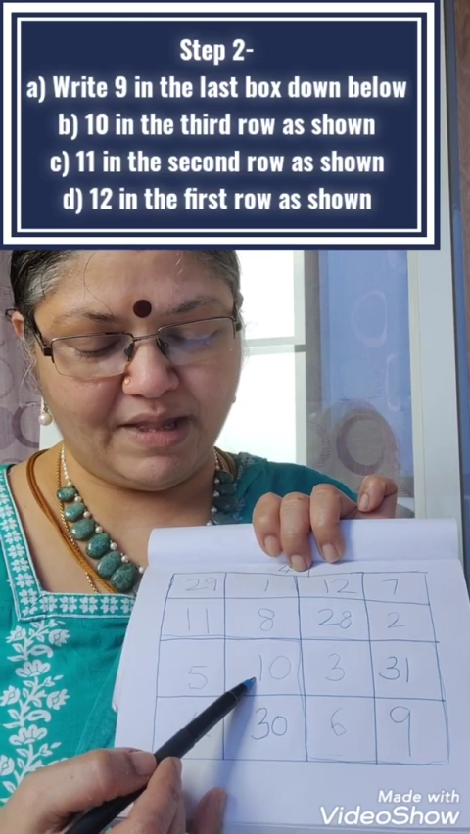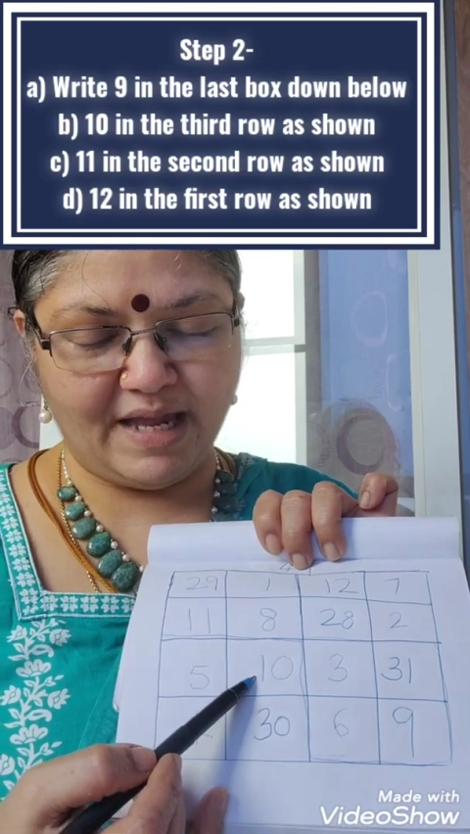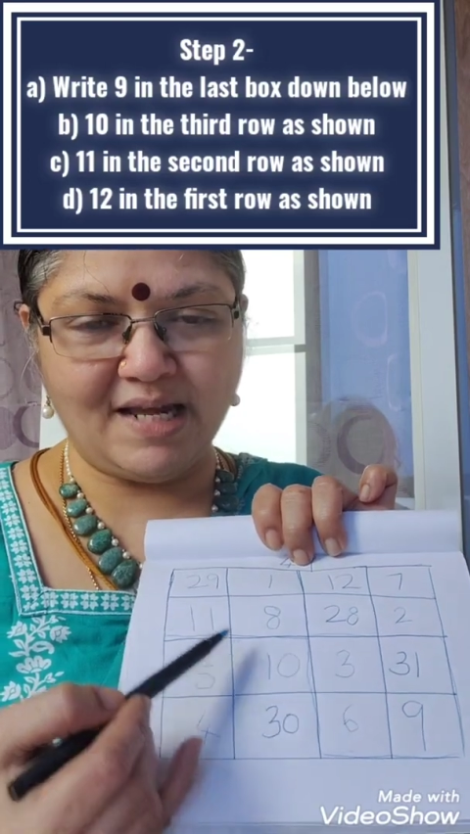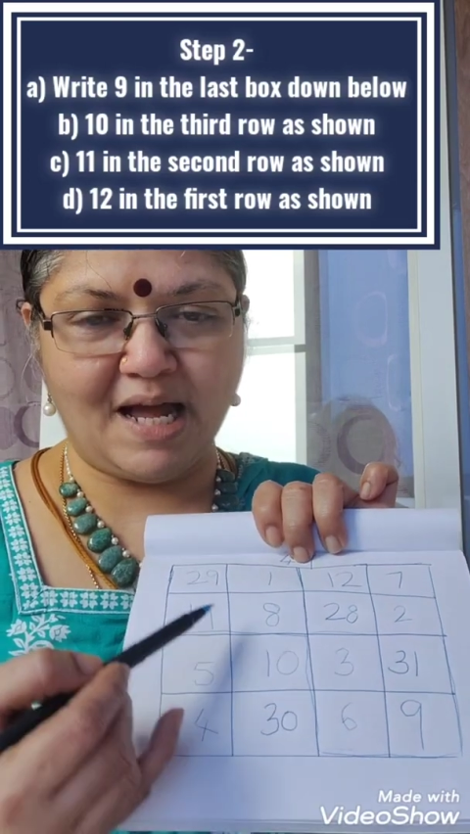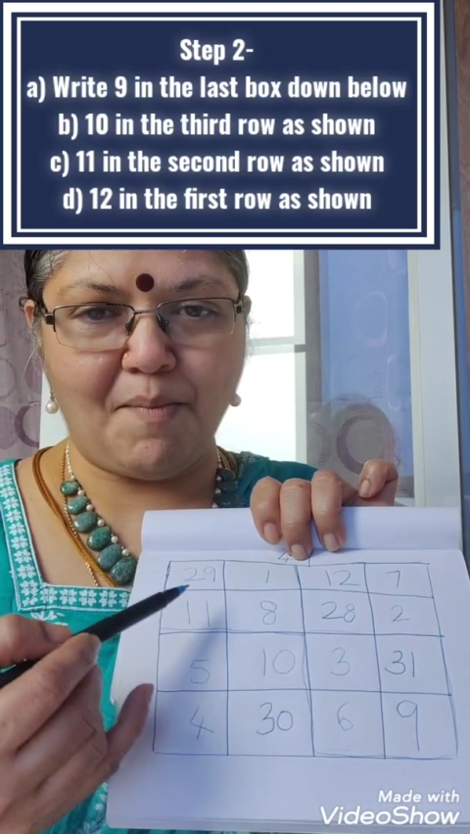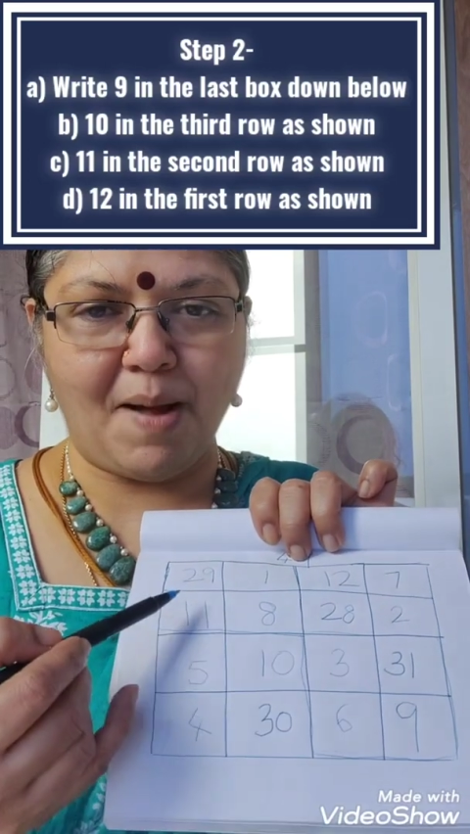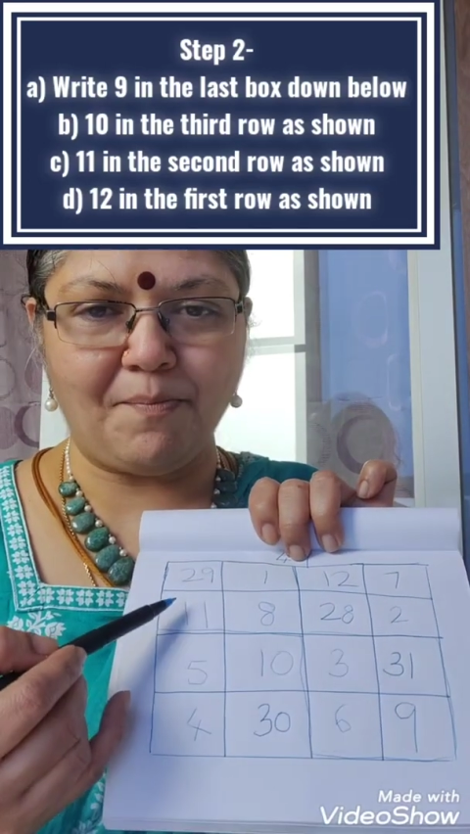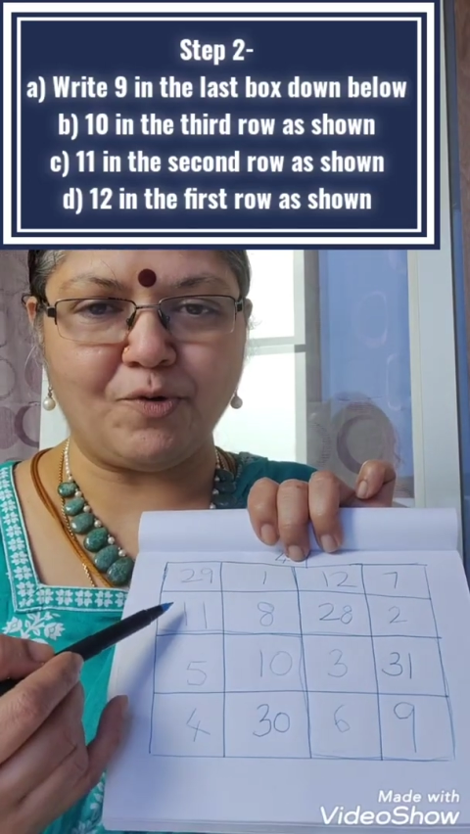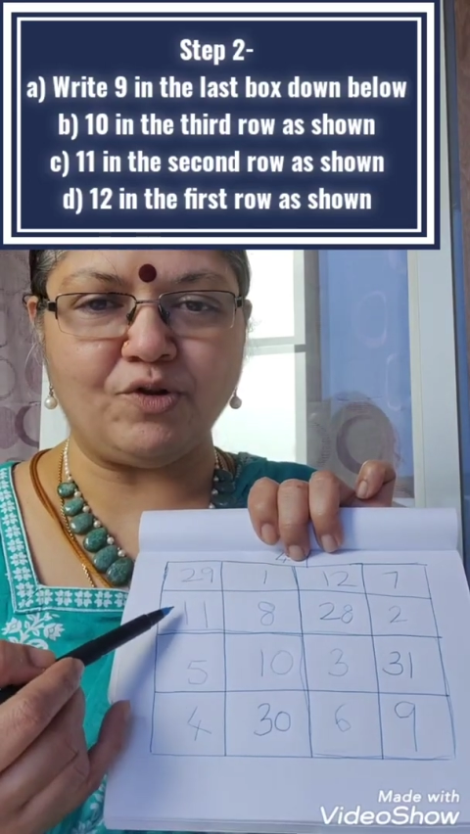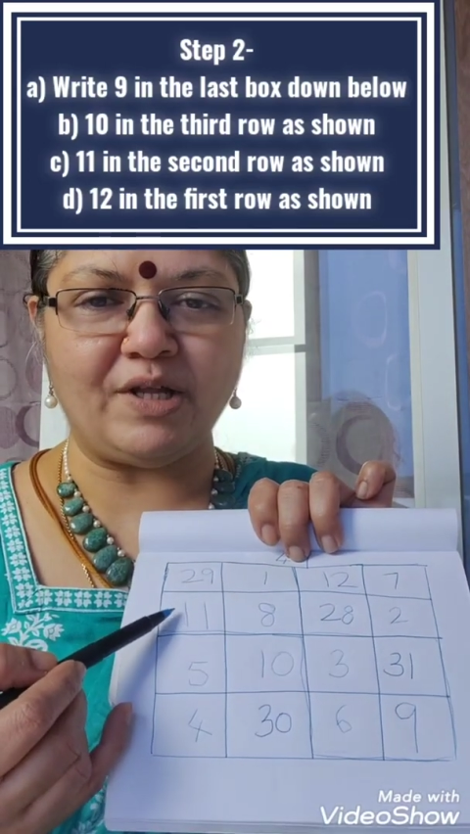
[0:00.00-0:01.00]
then come
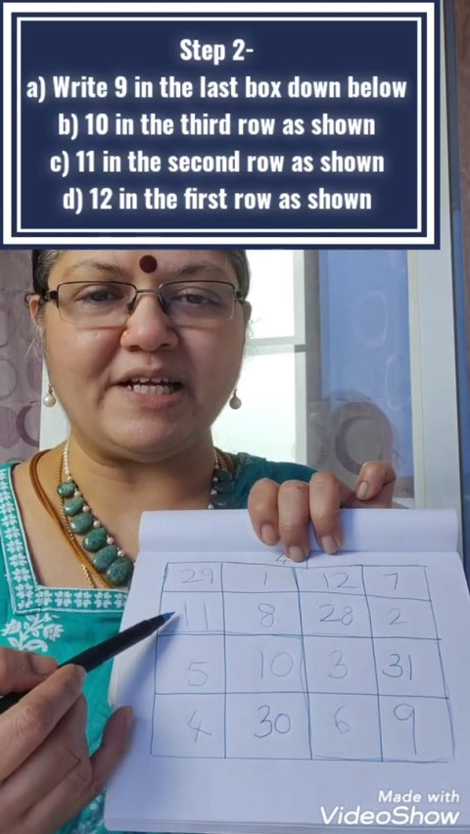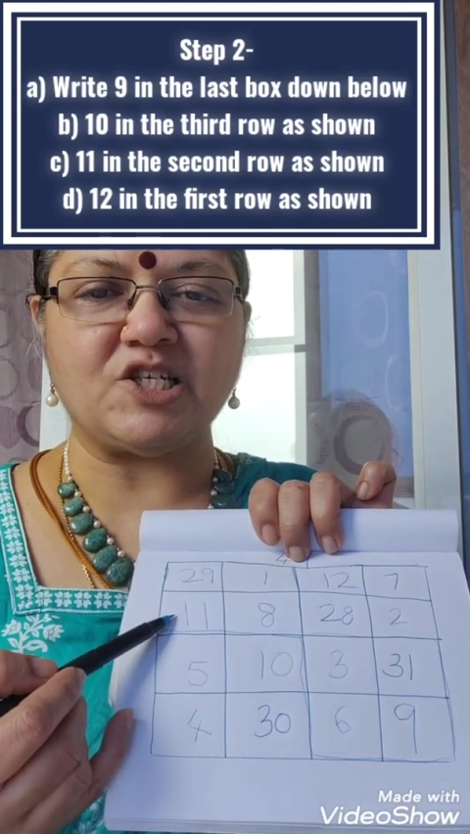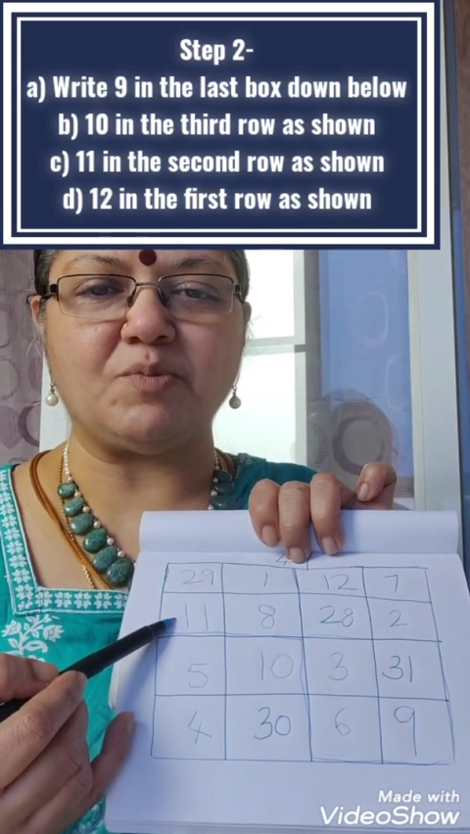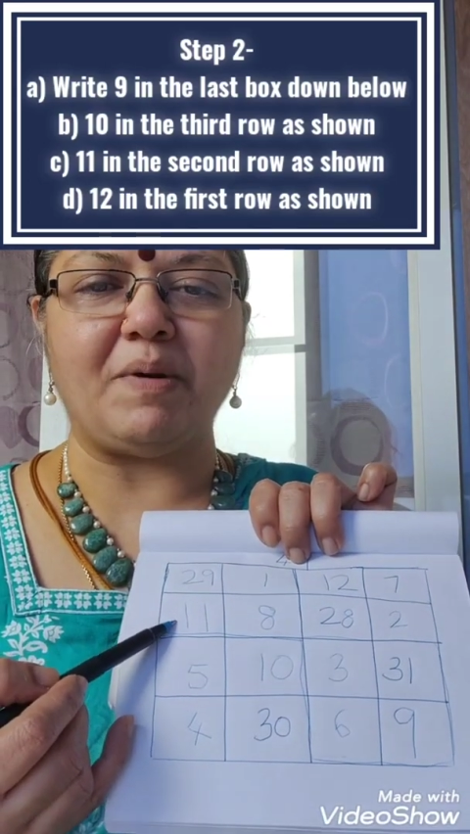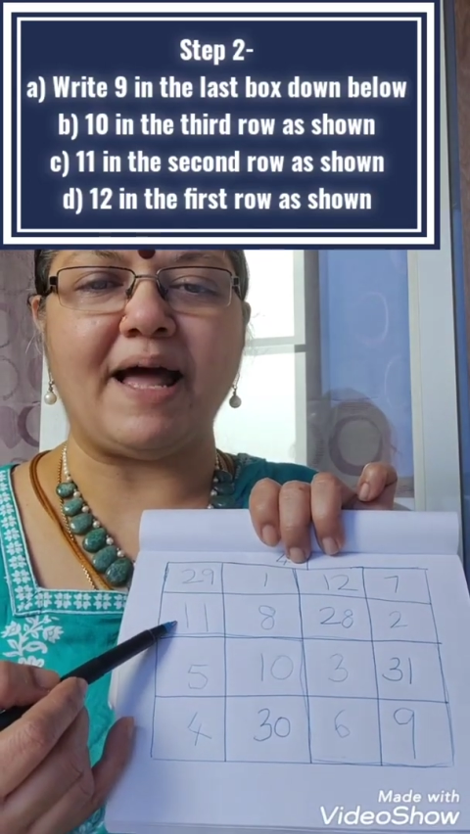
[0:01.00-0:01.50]
up to the next